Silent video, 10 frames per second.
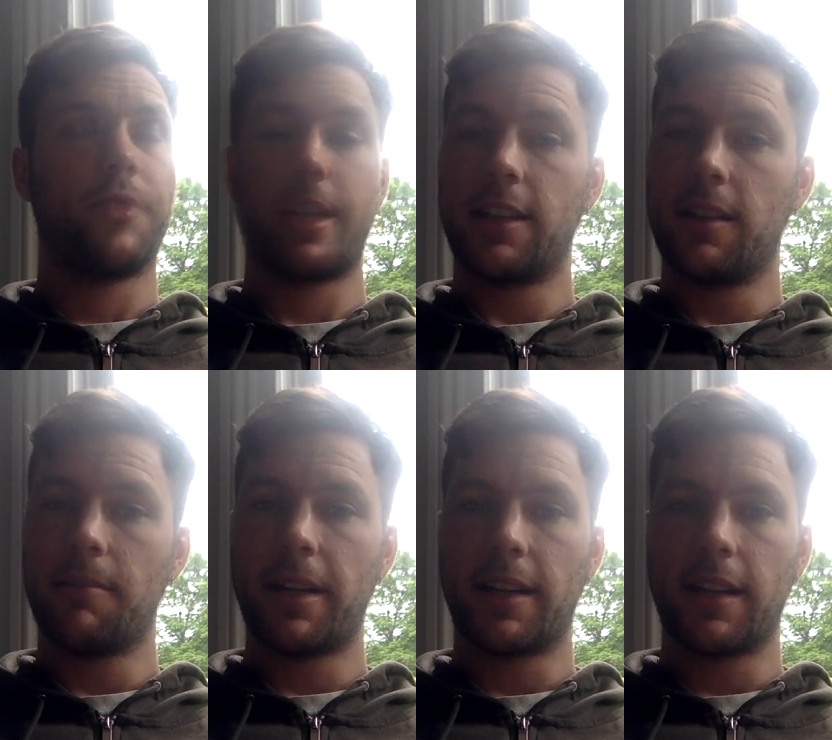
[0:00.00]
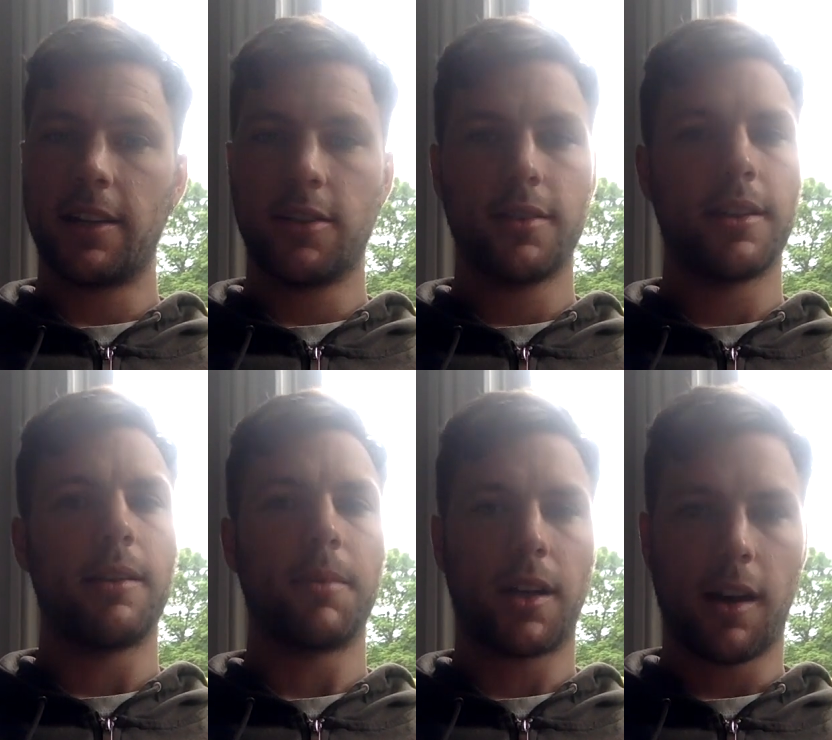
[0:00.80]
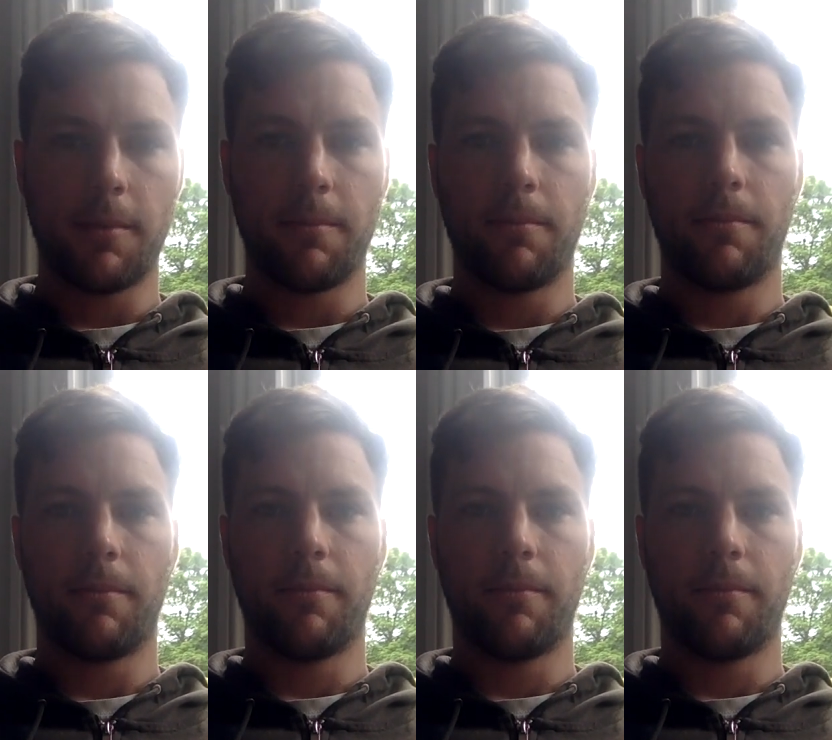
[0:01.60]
taking their medications and they become